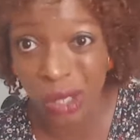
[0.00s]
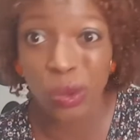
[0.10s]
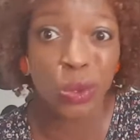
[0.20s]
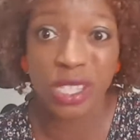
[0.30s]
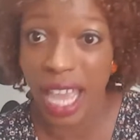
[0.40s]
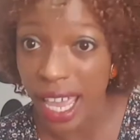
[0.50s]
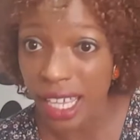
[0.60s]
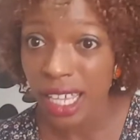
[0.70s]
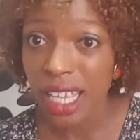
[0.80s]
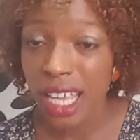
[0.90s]
you will
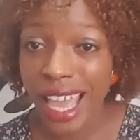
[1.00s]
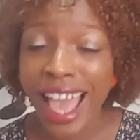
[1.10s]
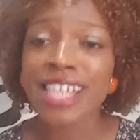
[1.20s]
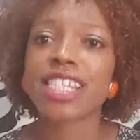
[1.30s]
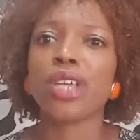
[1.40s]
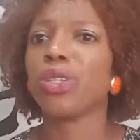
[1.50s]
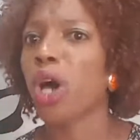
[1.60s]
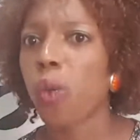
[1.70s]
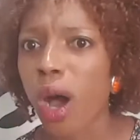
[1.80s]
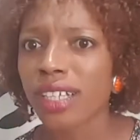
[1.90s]
say, you
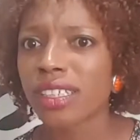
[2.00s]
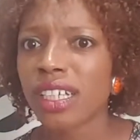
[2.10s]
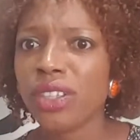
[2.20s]
know what?